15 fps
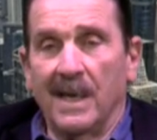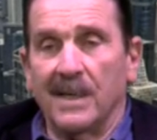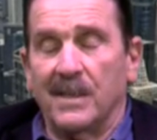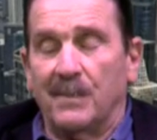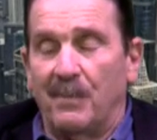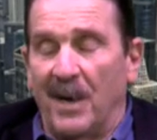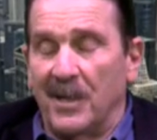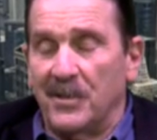
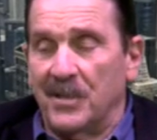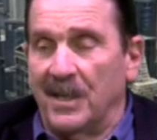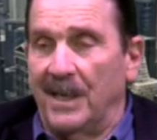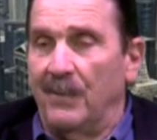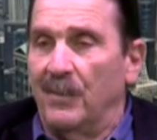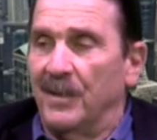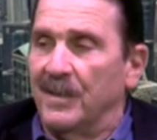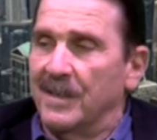Especially
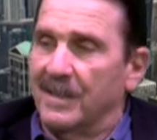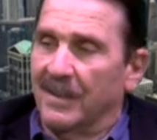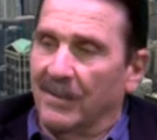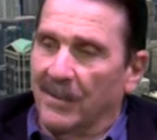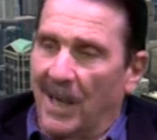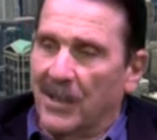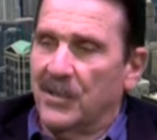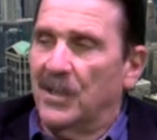with this
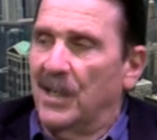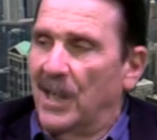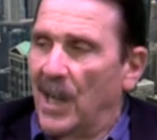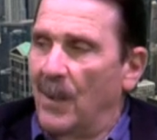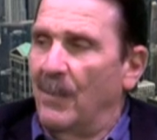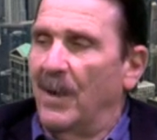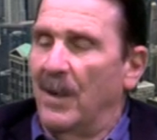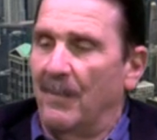election
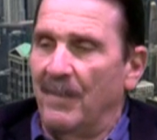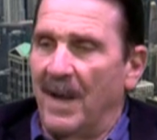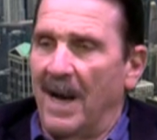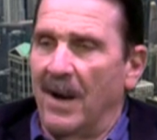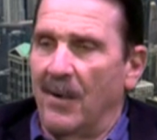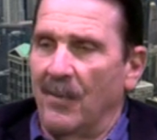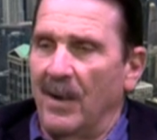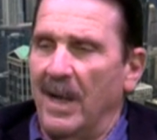coming up
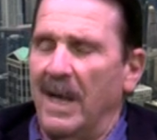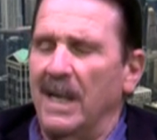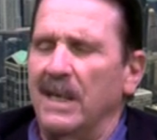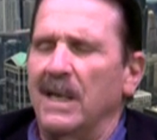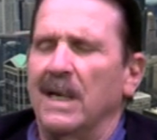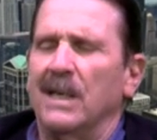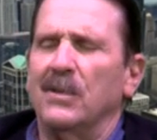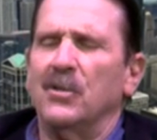now and
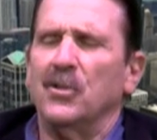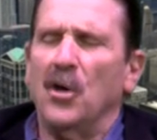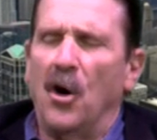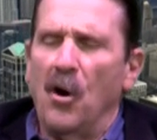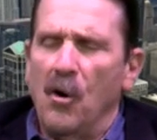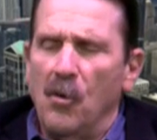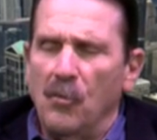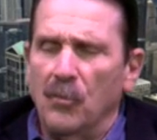the
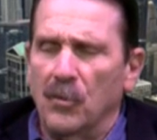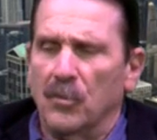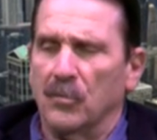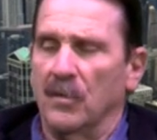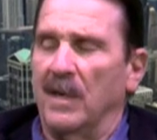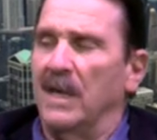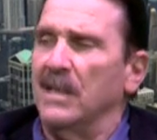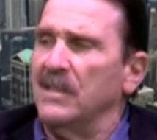
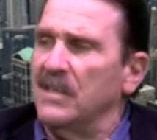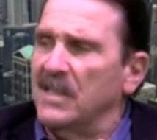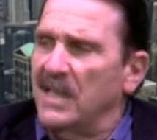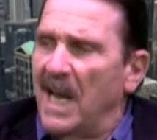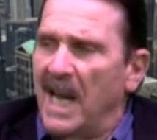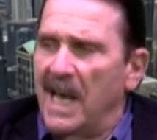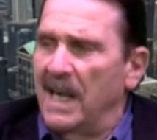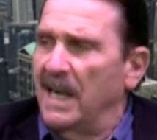total
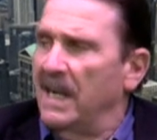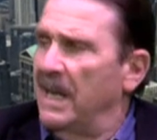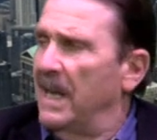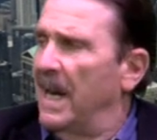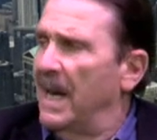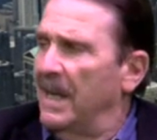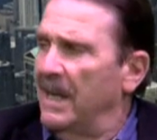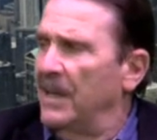insanity
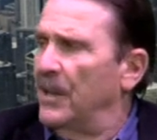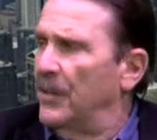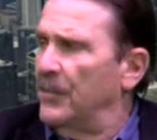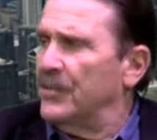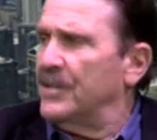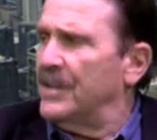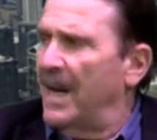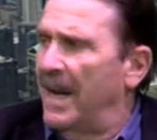on the
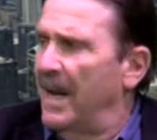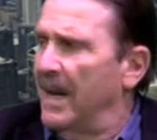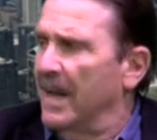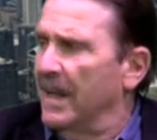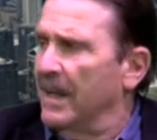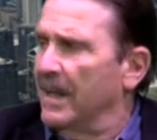other side.